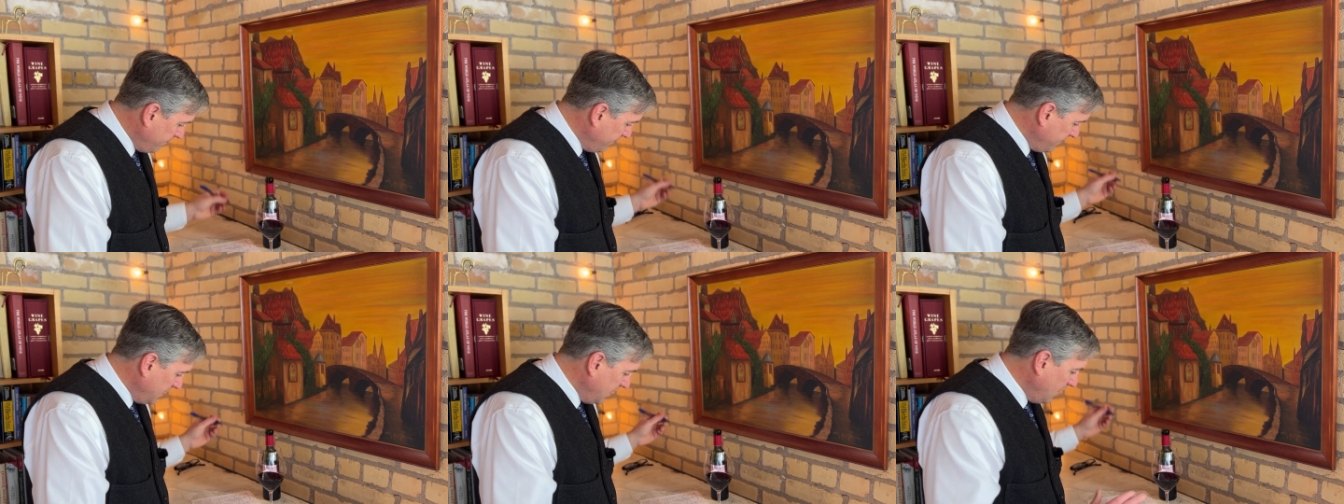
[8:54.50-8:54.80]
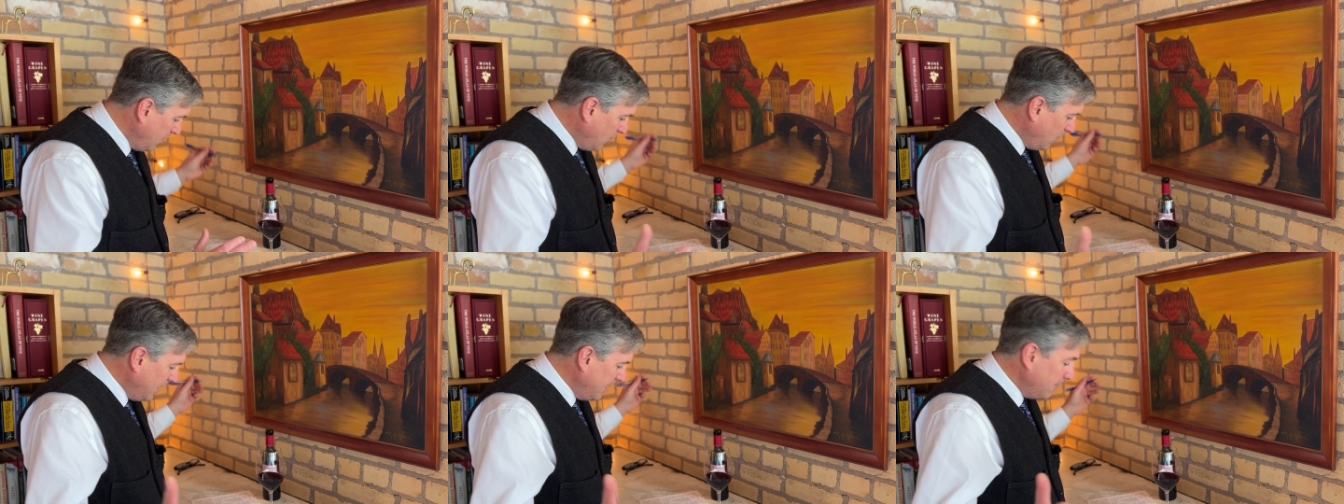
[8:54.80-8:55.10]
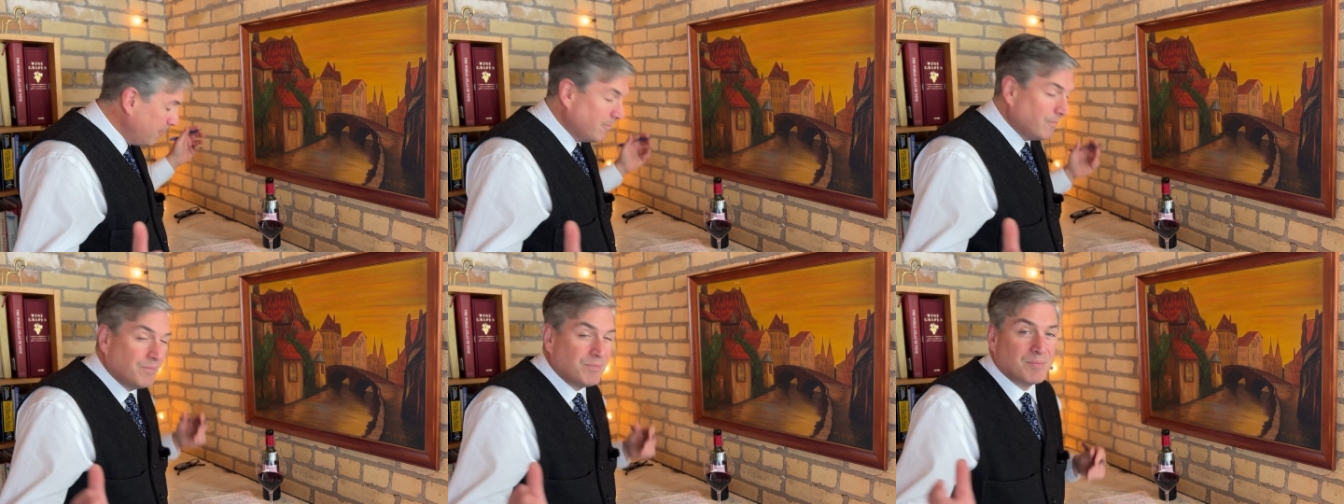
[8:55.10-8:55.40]
you know what?
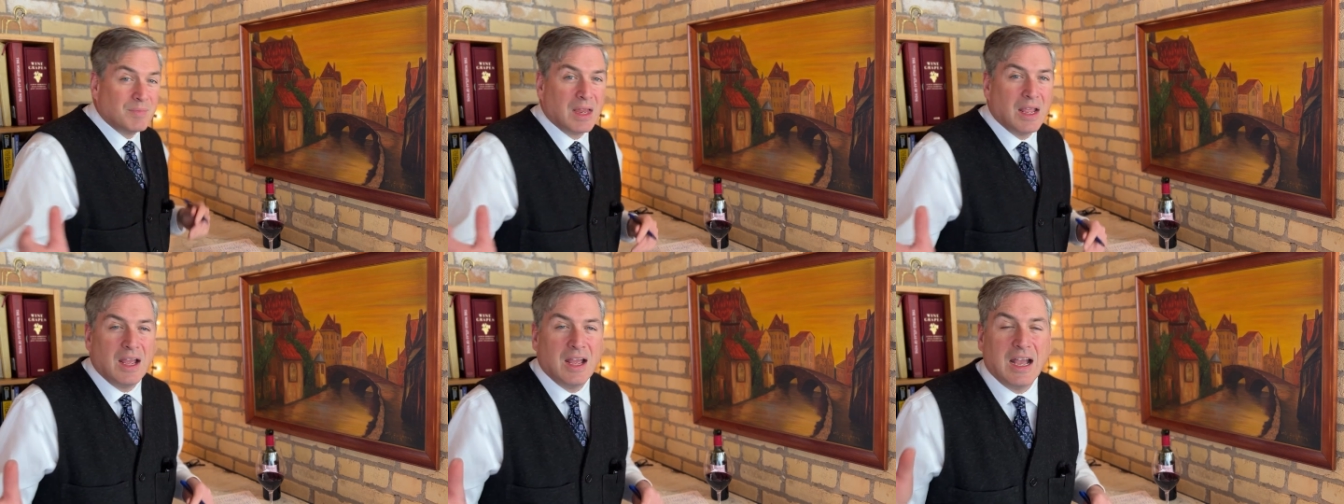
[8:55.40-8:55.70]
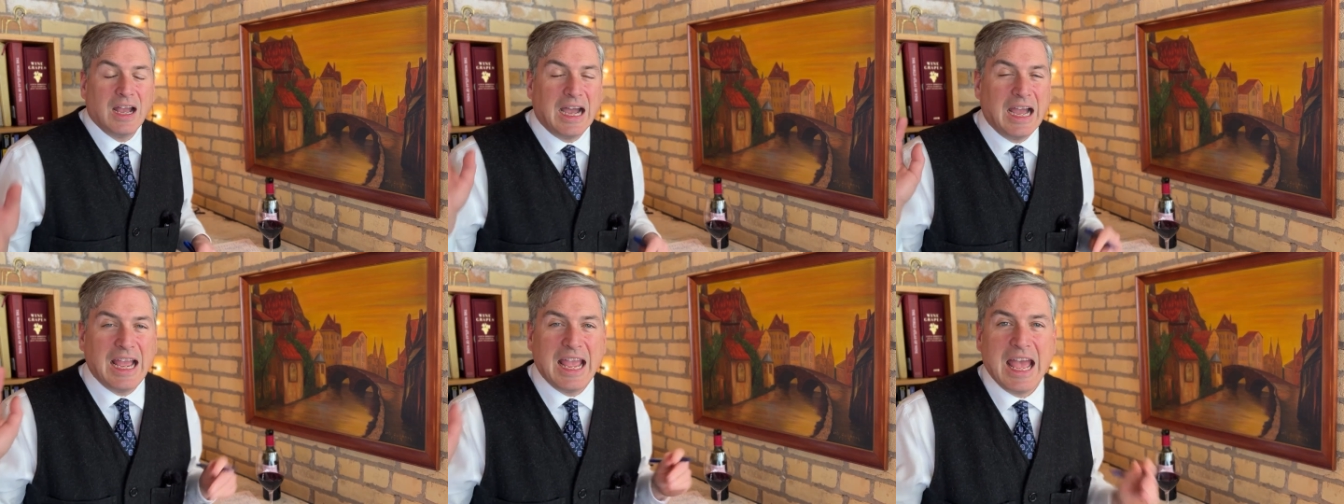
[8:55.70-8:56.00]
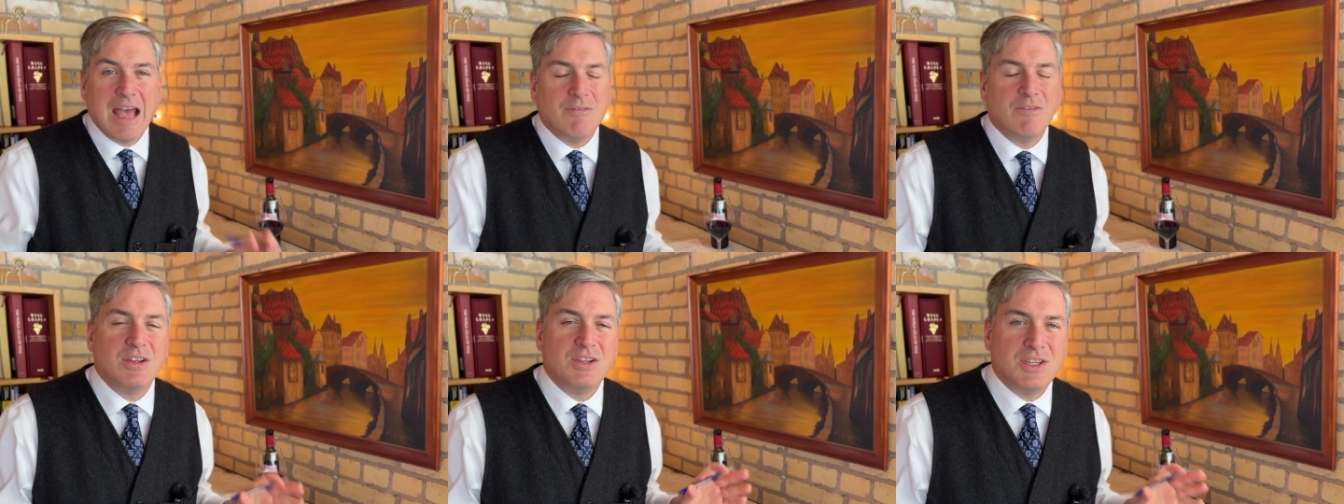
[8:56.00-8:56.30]
I
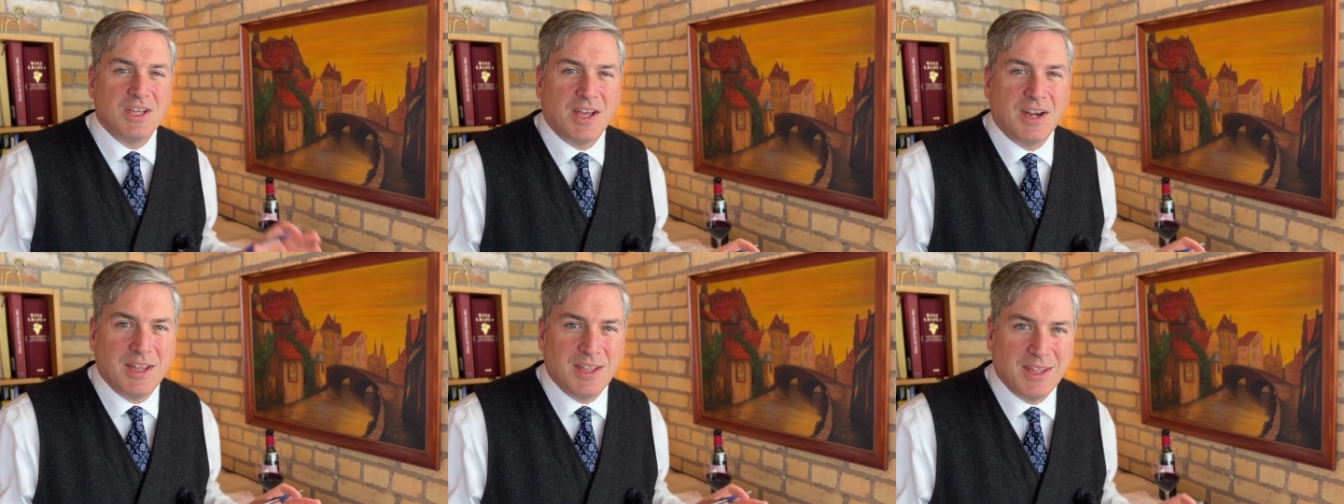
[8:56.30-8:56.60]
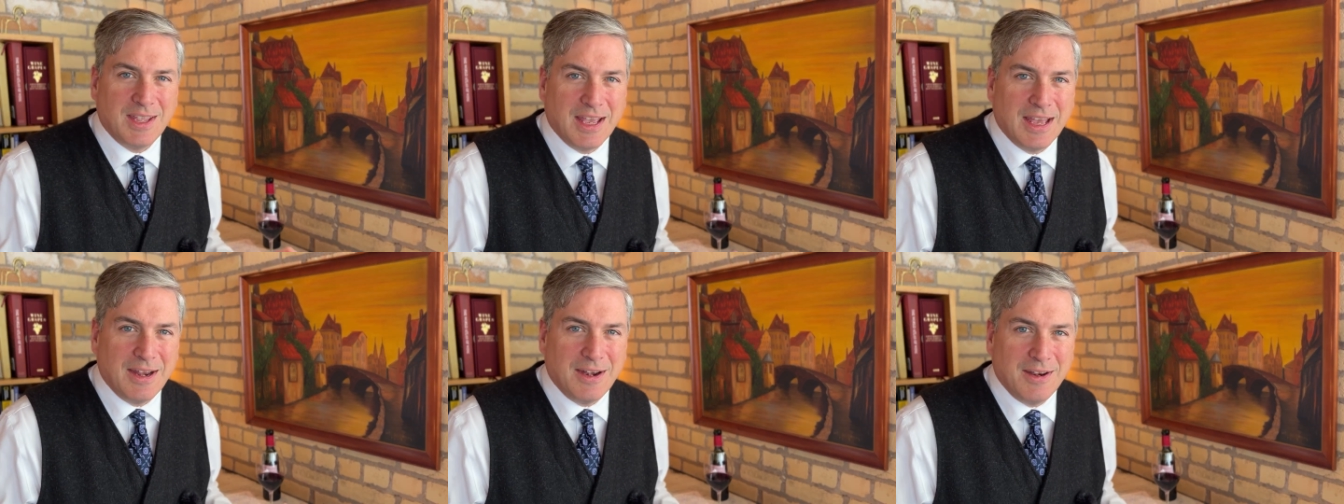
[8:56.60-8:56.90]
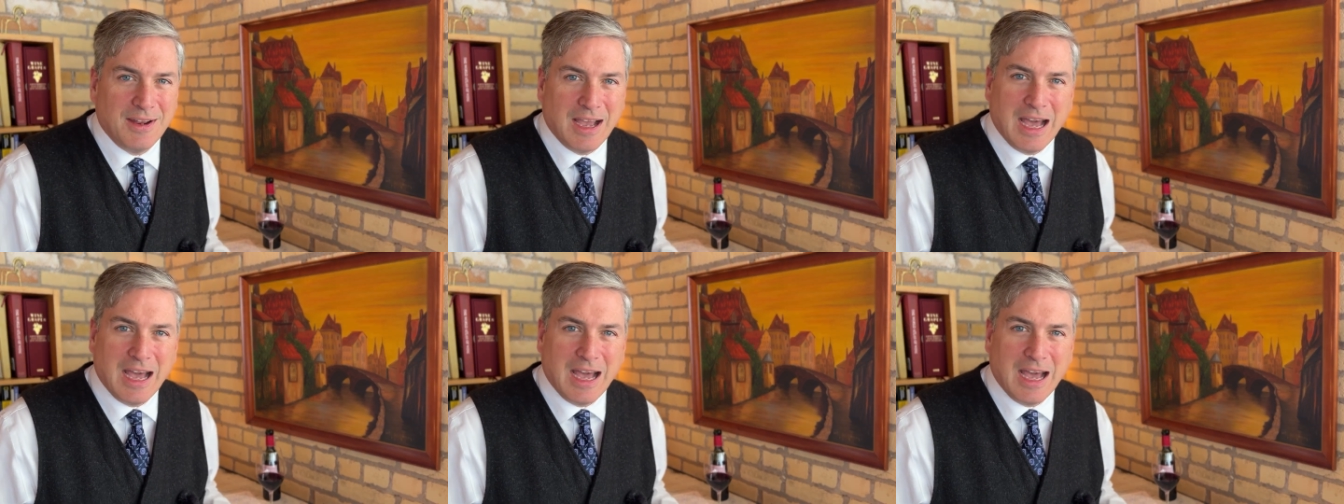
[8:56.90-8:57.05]
haven't done it yet.